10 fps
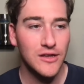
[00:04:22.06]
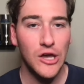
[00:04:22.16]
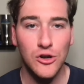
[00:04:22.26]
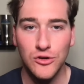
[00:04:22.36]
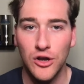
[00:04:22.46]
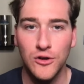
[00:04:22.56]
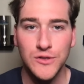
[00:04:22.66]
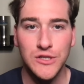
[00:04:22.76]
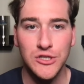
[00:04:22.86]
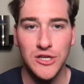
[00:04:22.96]
Gunnar
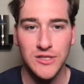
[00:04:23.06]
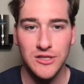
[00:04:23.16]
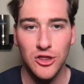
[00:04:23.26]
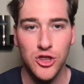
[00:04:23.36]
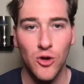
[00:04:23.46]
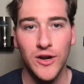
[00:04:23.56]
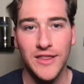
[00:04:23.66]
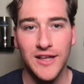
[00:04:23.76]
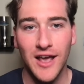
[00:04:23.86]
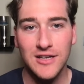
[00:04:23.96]
knows to just throw it
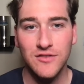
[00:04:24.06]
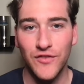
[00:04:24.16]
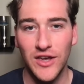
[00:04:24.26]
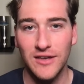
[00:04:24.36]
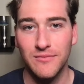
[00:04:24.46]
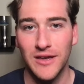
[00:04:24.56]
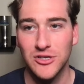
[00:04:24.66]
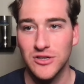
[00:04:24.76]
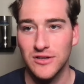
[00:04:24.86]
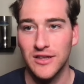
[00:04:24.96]
at the guy's feet, make
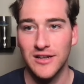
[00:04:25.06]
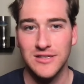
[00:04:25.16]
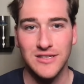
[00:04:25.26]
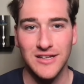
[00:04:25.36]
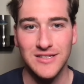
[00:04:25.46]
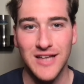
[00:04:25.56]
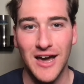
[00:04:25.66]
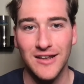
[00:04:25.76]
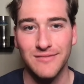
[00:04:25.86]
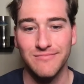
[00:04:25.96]
sure that it's
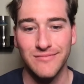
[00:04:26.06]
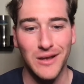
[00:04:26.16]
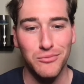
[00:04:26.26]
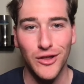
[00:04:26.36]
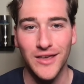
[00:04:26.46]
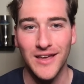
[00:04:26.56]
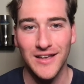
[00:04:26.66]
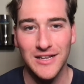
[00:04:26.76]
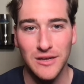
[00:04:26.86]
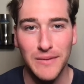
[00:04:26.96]
not a play that
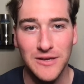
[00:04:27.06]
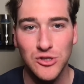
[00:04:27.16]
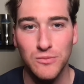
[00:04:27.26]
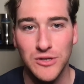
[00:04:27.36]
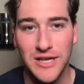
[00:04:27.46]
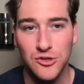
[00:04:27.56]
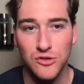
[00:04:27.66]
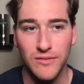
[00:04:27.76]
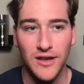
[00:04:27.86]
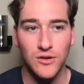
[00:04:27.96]
can end up being super
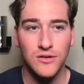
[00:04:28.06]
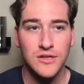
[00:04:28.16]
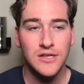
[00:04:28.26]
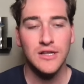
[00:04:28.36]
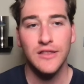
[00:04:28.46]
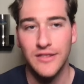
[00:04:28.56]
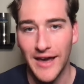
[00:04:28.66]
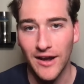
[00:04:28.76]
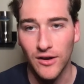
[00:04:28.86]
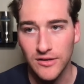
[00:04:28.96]
detrimental
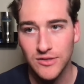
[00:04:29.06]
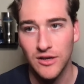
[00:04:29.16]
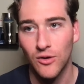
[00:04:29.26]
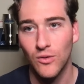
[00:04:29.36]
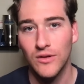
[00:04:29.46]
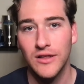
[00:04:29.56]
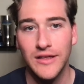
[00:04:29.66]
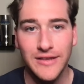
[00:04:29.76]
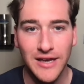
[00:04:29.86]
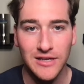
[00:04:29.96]
there. So,
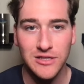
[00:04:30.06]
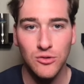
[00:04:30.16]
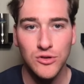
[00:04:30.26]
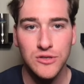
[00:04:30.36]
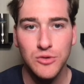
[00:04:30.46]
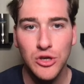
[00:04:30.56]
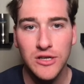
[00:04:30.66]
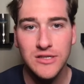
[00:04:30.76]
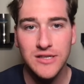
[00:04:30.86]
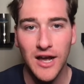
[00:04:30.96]
yes, there were some
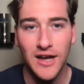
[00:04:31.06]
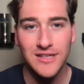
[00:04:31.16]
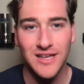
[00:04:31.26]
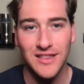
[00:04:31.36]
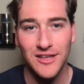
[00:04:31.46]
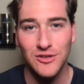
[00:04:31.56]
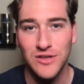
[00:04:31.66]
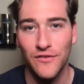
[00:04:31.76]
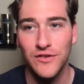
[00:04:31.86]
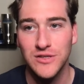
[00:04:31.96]
good signs. I think you
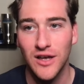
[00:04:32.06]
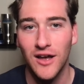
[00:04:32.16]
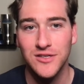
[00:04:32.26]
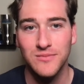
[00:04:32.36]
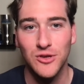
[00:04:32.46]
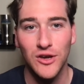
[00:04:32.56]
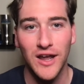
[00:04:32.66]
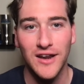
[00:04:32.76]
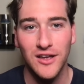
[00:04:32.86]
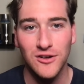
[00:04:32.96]
definitely saw some good
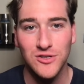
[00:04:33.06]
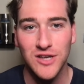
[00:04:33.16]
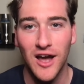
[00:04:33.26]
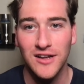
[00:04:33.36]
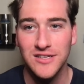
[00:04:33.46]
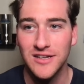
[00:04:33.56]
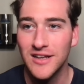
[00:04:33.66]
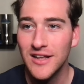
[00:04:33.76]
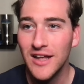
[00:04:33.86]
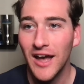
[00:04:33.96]
out of Gunnar
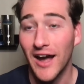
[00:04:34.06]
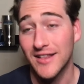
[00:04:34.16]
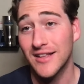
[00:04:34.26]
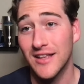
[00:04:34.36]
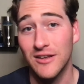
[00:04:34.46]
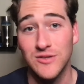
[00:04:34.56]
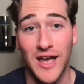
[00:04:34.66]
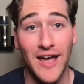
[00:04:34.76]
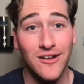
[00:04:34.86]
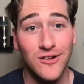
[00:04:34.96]
Stockton. I think that he was
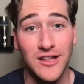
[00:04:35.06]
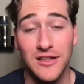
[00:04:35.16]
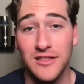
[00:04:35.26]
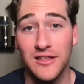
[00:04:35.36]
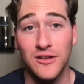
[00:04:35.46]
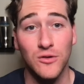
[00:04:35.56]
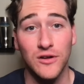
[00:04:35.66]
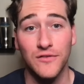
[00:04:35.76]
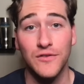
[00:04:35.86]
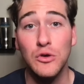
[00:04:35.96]
accurate. I think that there
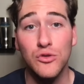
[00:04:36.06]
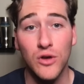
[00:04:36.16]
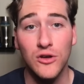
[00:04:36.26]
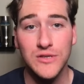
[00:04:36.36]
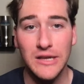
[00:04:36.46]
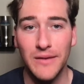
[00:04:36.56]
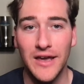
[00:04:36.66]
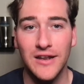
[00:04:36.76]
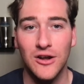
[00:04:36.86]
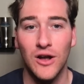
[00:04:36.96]
were a few throws that he
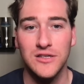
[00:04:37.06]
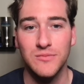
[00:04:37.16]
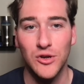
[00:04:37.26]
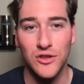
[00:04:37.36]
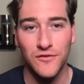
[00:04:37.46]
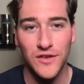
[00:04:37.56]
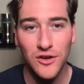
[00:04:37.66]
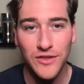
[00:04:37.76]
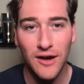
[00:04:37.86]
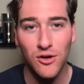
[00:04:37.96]
made across the middle of the
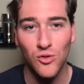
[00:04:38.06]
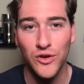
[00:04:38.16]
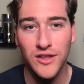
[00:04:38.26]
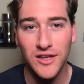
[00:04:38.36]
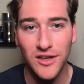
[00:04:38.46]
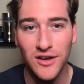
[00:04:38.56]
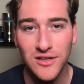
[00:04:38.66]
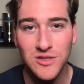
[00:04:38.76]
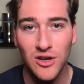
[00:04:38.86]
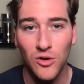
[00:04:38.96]
field that were really
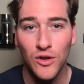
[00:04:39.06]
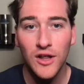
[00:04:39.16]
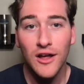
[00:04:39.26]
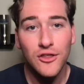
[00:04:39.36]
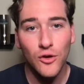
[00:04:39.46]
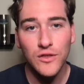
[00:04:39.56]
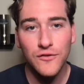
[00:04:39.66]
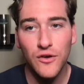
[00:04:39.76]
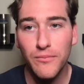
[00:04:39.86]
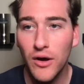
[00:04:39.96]
good. So, throwing
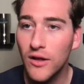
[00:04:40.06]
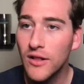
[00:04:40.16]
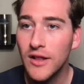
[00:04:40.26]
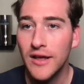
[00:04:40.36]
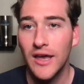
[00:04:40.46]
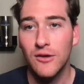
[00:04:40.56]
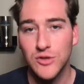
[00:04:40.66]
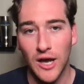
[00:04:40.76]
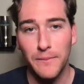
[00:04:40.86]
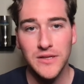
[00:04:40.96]
the football, it
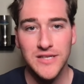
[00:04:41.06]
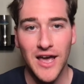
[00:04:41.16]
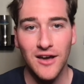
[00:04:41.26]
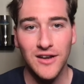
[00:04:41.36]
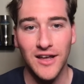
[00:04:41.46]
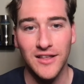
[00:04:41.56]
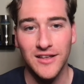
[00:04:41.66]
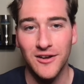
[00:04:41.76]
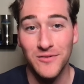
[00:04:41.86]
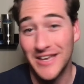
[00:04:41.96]
was up and
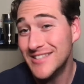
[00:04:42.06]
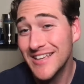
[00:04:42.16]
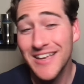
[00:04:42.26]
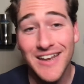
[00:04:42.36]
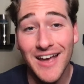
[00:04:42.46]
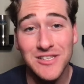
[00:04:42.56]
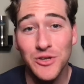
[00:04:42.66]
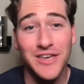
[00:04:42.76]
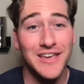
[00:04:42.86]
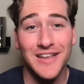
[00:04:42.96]
down. He did connect.
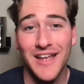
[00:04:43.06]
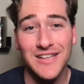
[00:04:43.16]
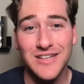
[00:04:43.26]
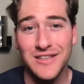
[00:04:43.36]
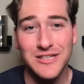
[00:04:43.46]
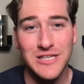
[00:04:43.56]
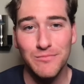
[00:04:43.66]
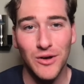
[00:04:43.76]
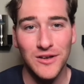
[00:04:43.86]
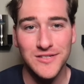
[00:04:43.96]
Look, he connected on the
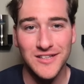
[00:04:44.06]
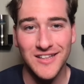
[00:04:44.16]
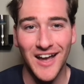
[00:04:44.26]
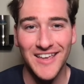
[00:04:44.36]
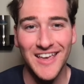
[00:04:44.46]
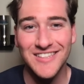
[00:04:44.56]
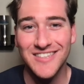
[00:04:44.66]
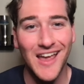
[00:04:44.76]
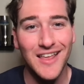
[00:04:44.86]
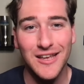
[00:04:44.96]
deep balls, and I can't
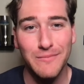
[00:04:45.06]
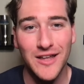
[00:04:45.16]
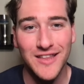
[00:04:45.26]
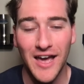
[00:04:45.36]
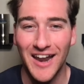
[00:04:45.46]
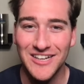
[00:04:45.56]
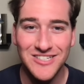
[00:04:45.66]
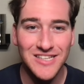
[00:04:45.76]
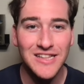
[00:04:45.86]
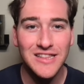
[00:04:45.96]
say anything about that. I
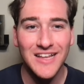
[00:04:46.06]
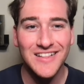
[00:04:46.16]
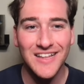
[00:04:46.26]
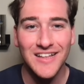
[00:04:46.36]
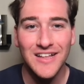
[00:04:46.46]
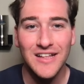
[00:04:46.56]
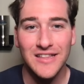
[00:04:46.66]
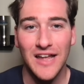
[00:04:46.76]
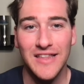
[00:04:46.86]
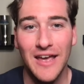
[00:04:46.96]
just didn't think
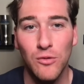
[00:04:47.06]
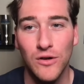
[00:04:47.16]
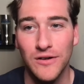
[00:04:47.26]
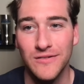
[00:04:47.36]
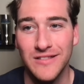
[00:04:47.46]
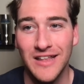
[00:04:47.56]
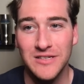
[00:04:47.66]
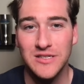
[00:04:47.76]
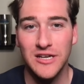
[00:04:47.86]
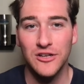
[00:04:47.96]
that they were
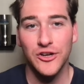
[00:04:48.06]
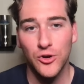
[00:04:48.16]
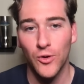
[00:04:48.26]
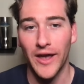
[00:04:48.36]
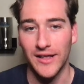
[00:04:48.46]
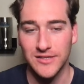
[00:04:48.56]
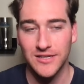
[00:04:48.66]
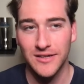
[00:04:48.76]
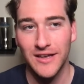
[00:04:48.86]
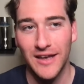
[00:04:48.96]
necessarily great.